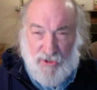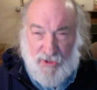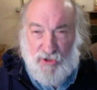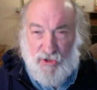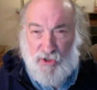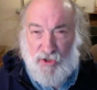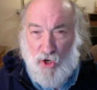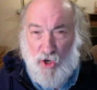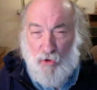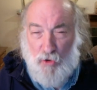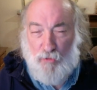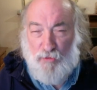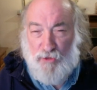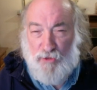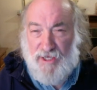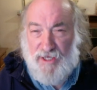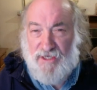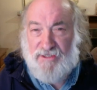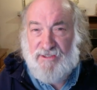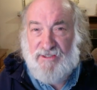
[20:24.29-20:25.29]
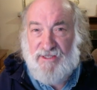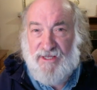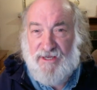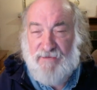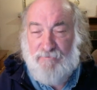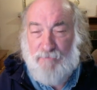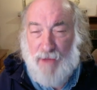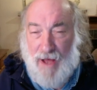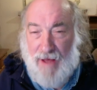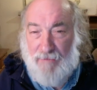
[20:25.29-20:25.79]
to show this, the
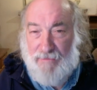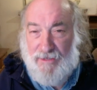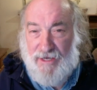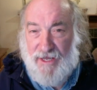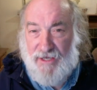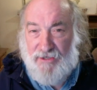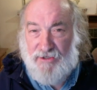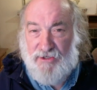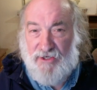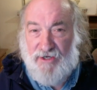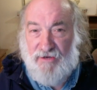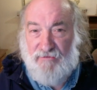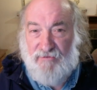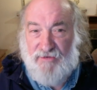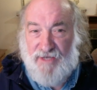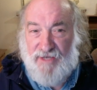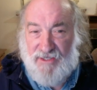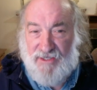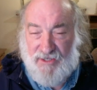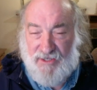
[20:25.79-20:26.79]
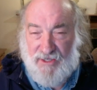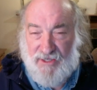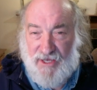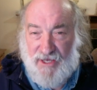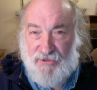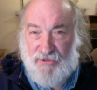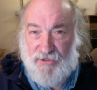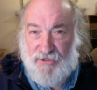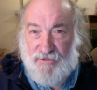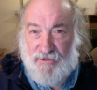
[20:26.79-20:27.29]
abomination of
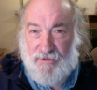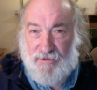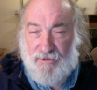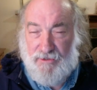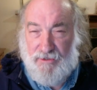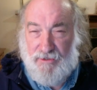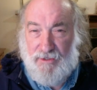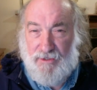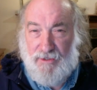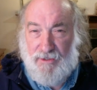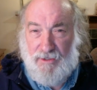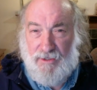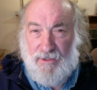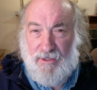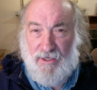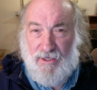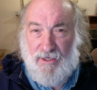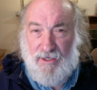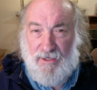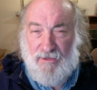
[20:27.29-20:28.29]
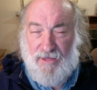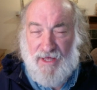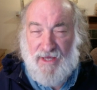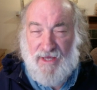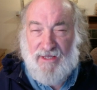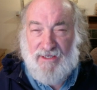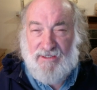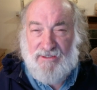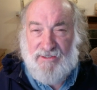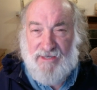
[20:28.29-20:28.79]
desolation
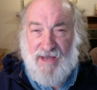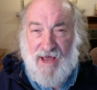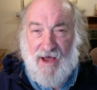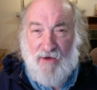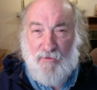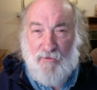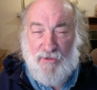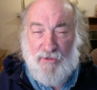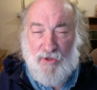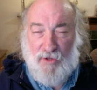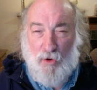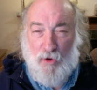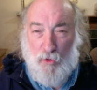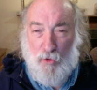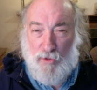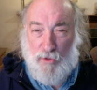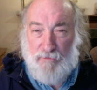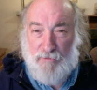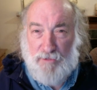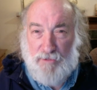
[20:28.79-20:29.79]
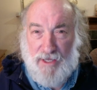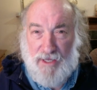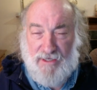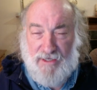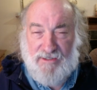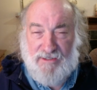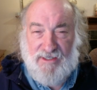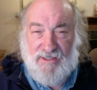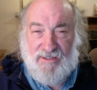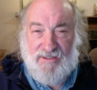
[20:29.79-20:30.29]
that is now in the holy
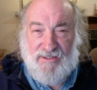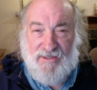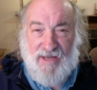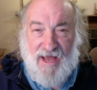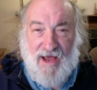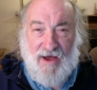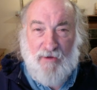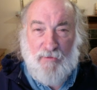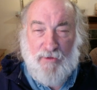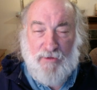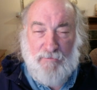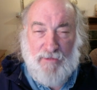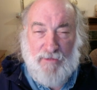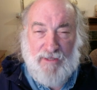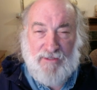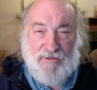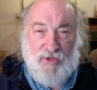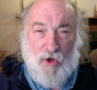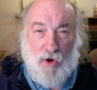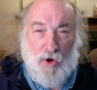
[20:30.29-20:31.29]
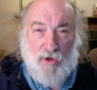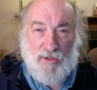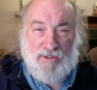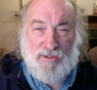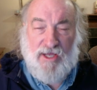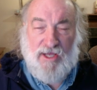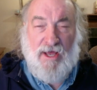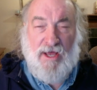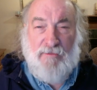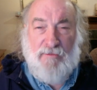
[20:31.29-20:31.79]
place, is now in men's
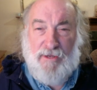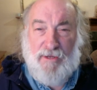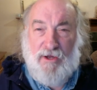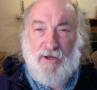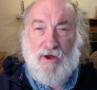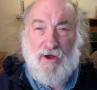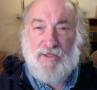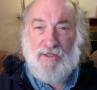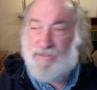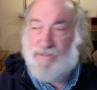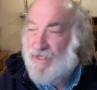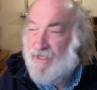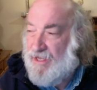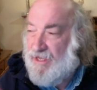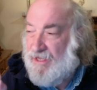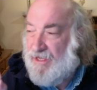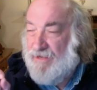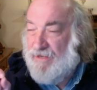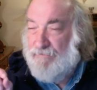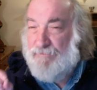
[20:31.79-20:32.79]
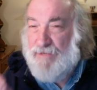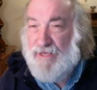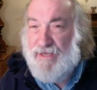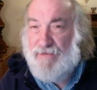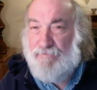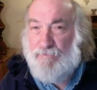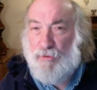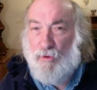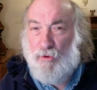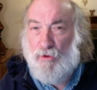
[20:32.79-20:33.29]
hearts, because
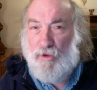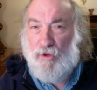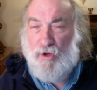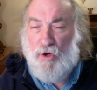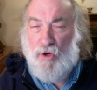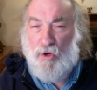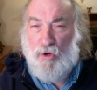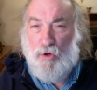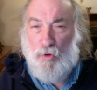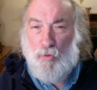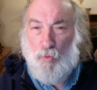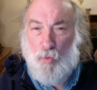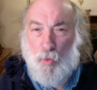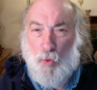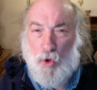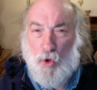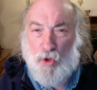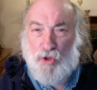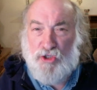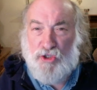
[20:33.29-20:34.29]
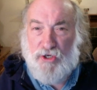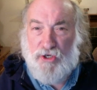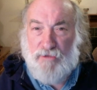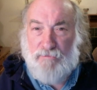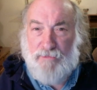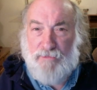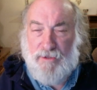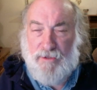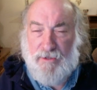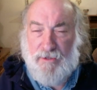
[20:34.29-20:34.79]
people
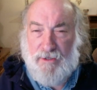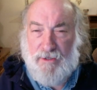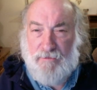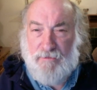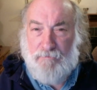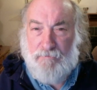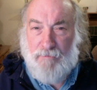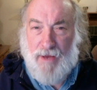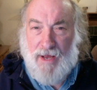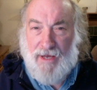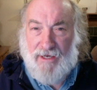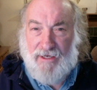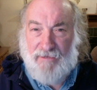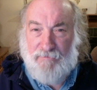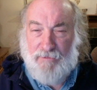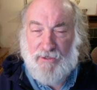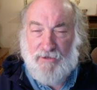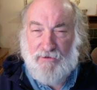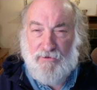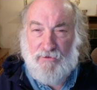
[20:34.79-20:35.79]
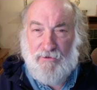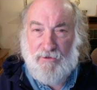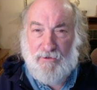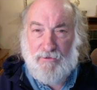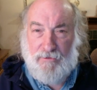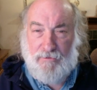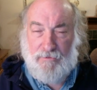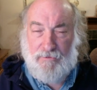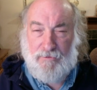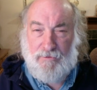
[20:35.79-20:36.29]
worship Mike Bickle,
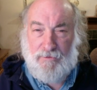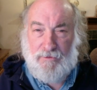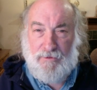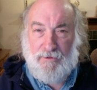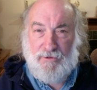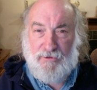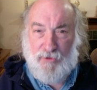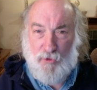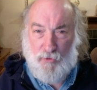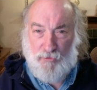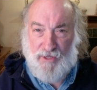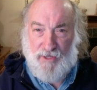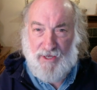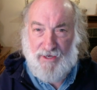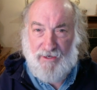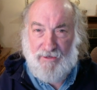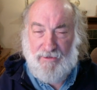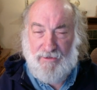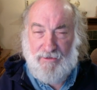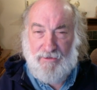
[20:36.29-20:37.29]
don't they?